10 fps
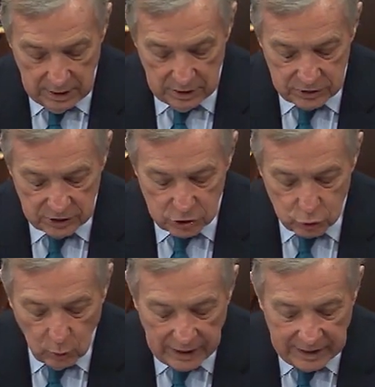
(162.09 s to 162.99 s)
Since
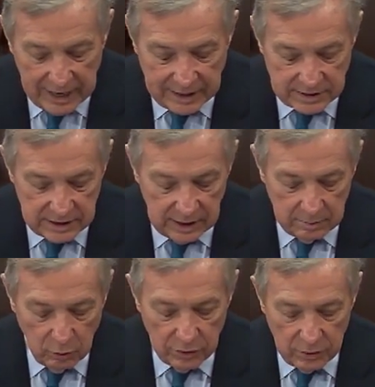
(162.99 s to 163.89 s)
2019,
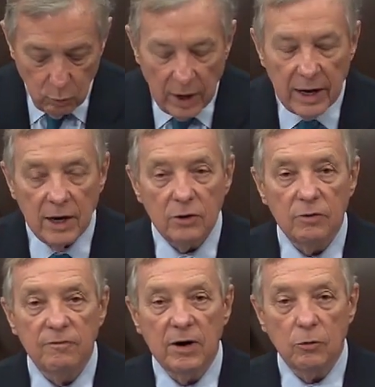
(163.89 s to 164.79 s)
more than 100
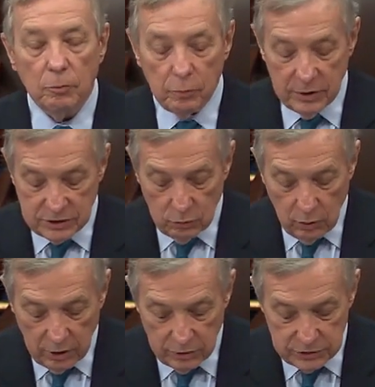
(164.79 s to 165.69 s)
federal prison
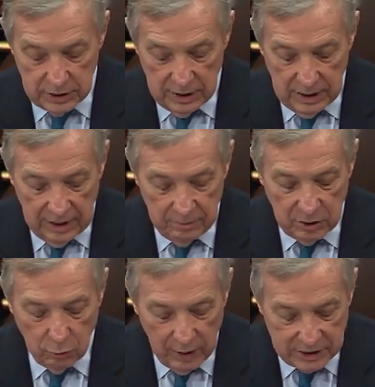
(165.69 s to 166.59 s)
workers have been
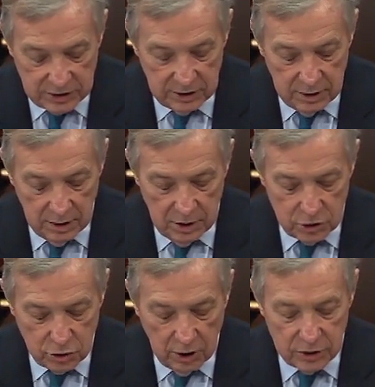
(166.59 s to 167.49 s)
arrested,
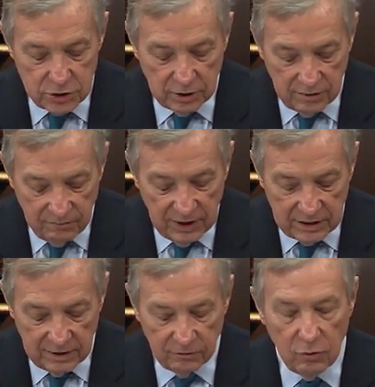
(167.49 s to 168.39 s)
charged, or
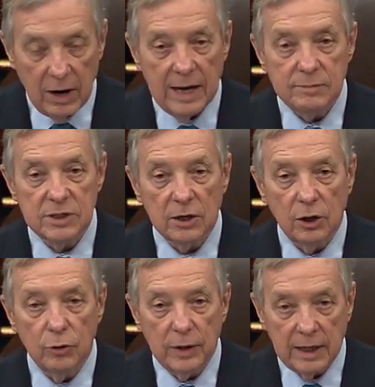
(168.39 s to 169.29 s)
convicted of crimes
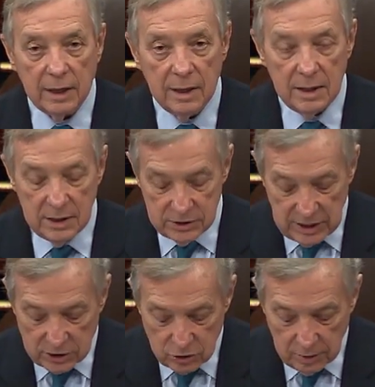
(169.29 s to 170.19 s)
including
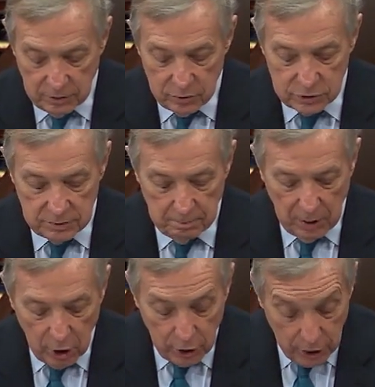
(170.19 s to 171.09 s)
sexual abuse,
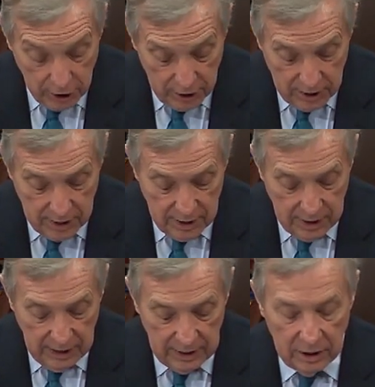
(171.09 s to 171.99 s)
murder,
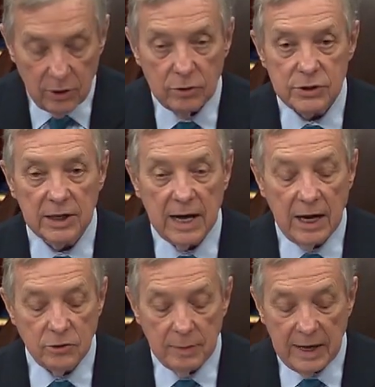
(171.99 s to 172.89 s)
and introducing
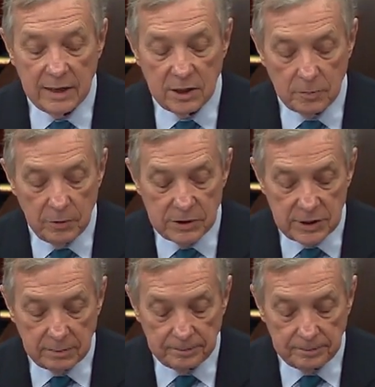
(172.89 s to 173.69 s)
contraband into prison.